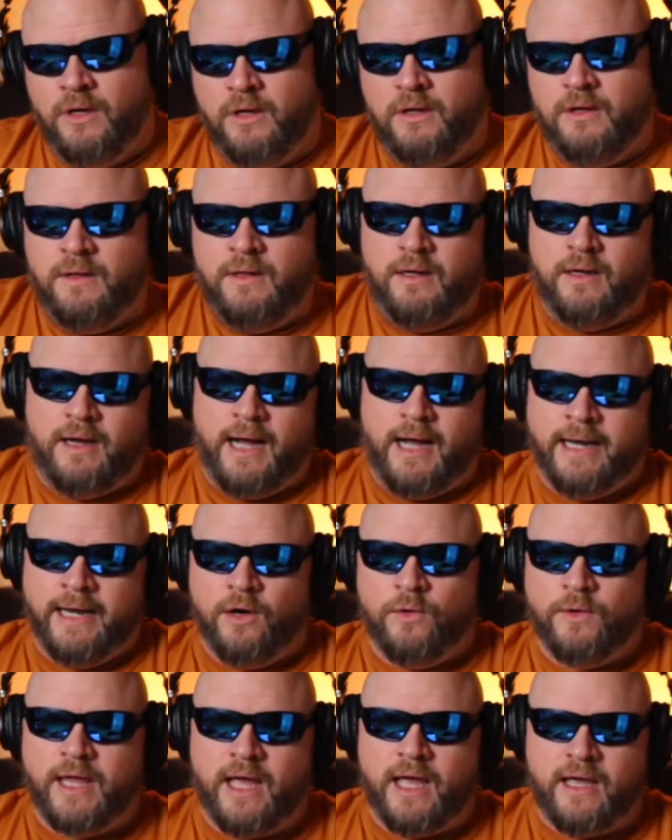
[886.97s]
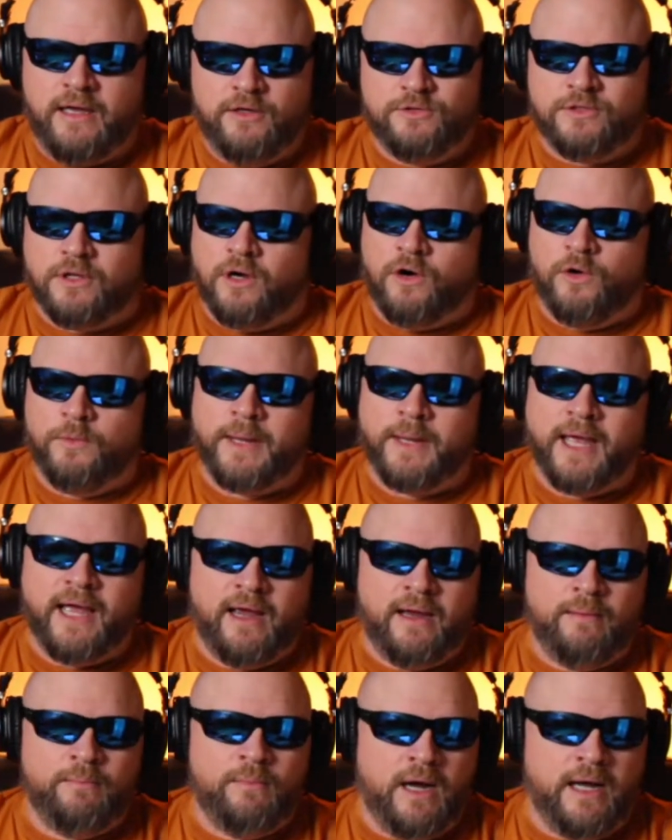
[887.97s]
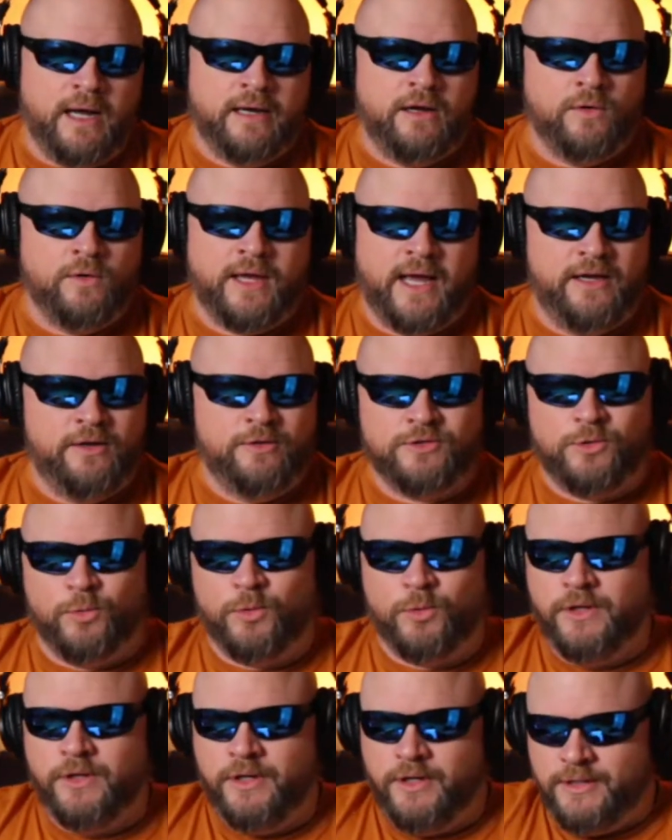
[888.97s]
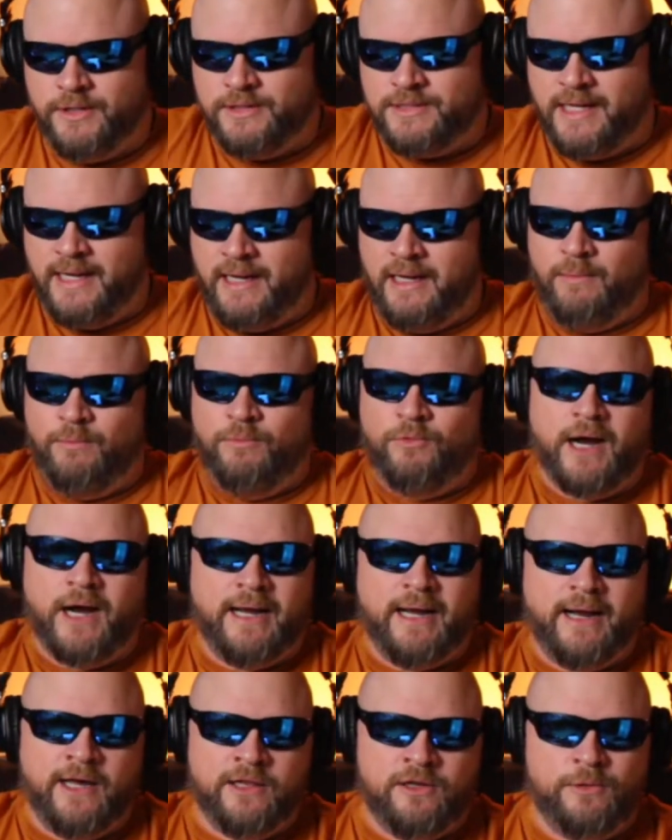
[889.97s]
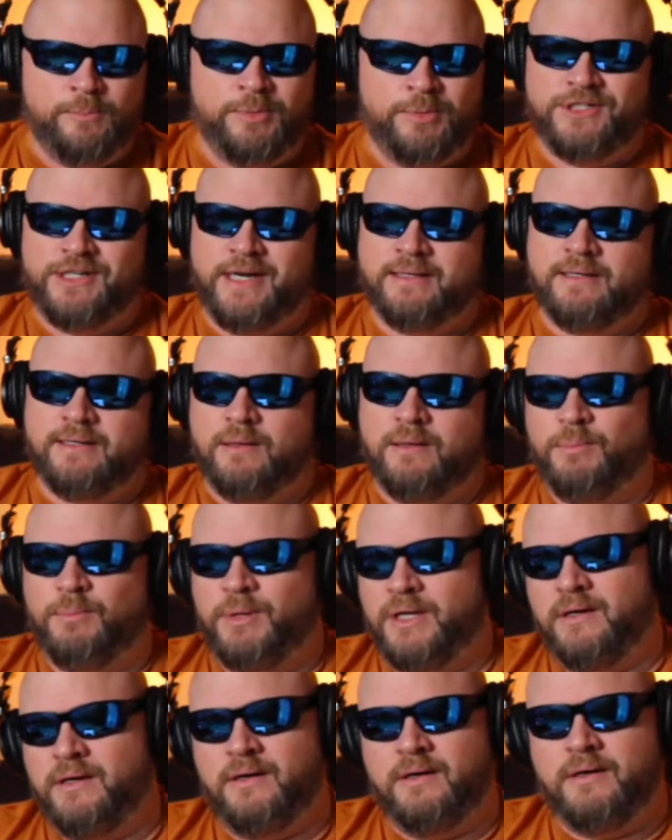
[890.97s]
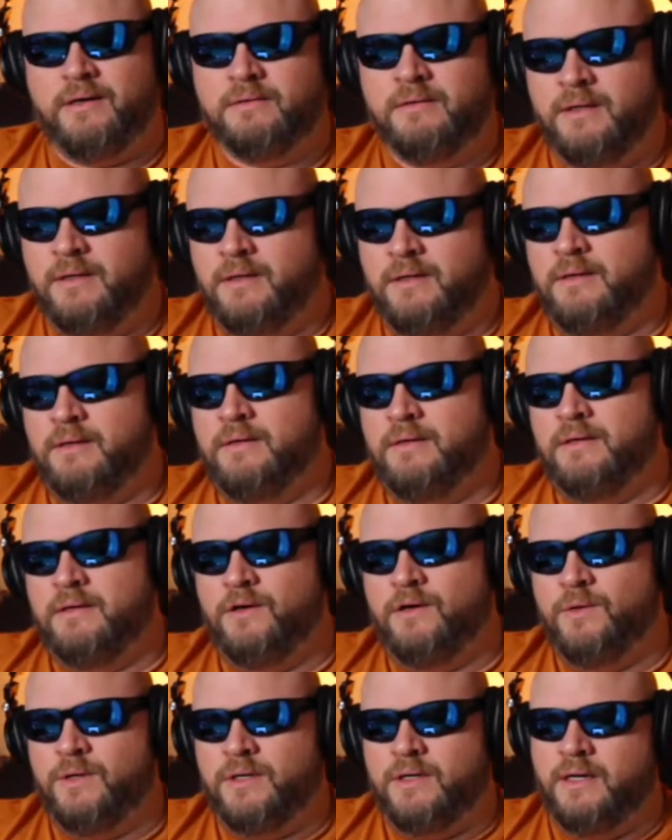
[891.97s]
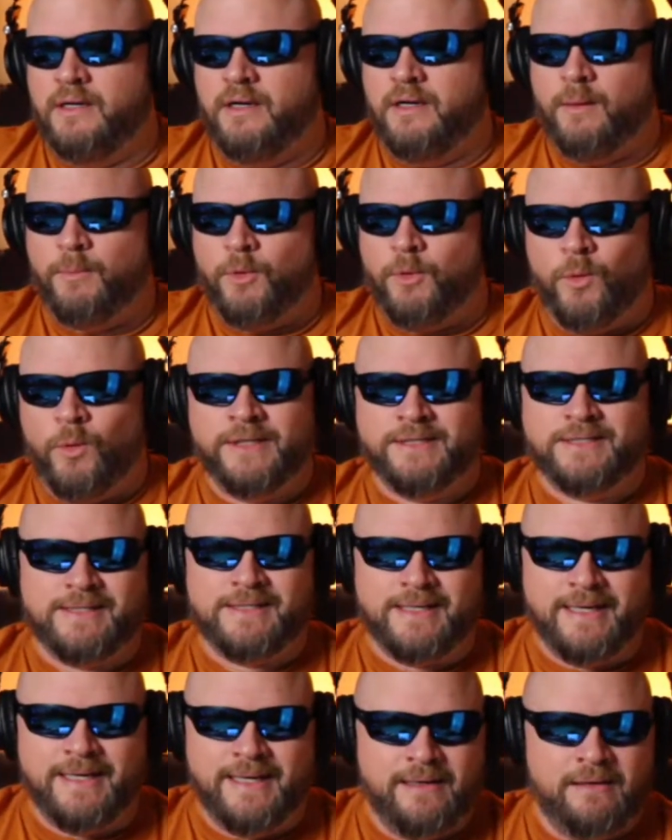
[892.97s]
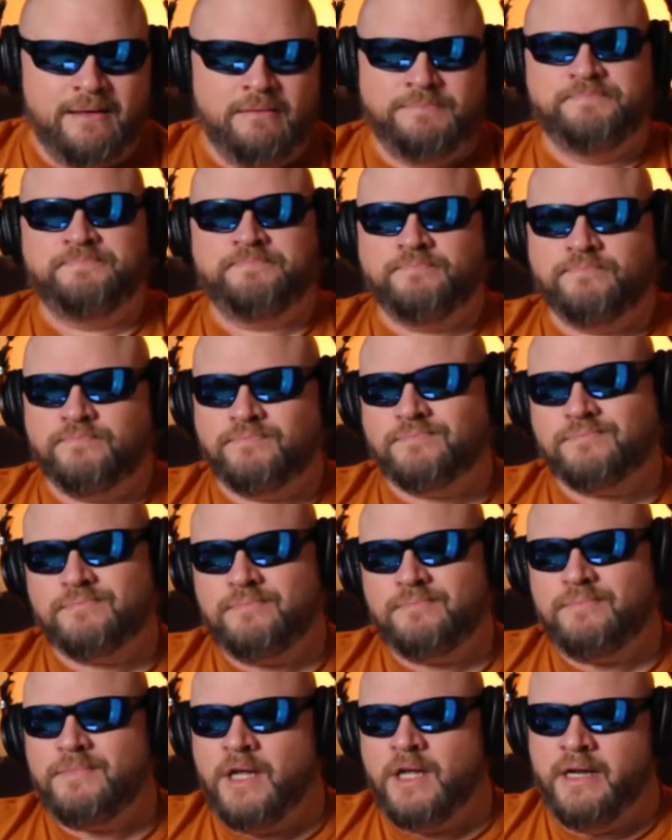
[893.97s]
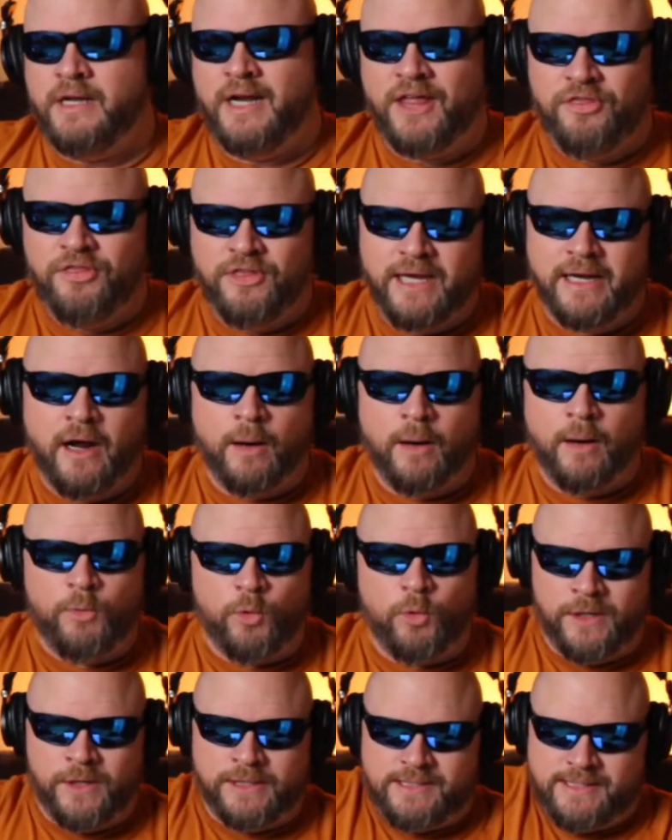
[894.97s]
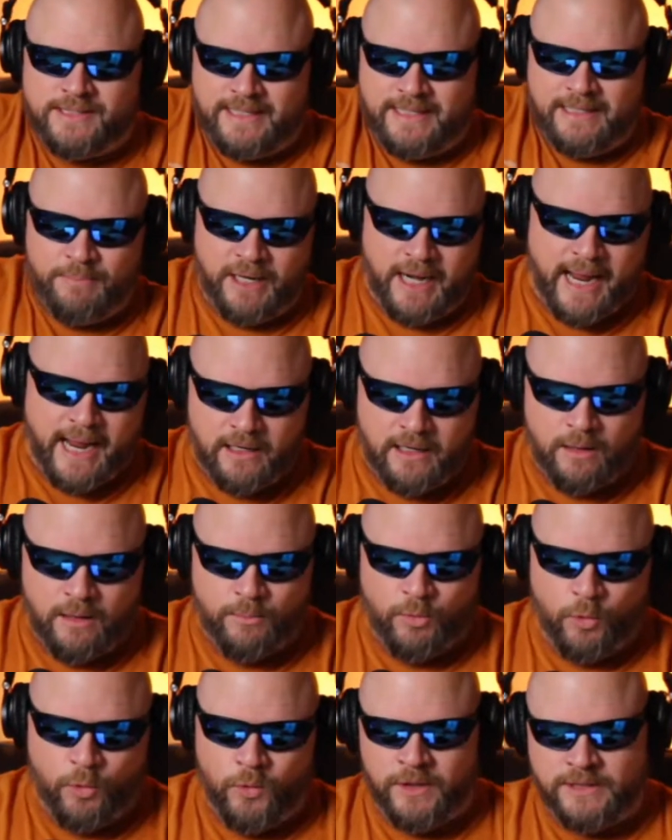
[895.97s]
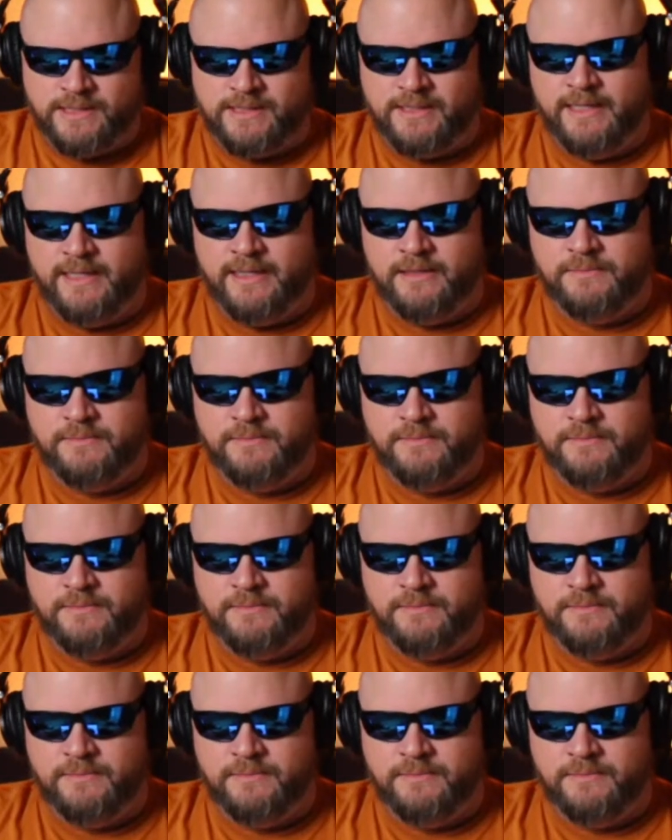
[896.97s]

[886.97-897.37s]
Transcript: I know KU's the home game. I know KU's a really good team. Right now, they're projected to be a number 1 seed. Not the number 1 seed, but a number 1 seed.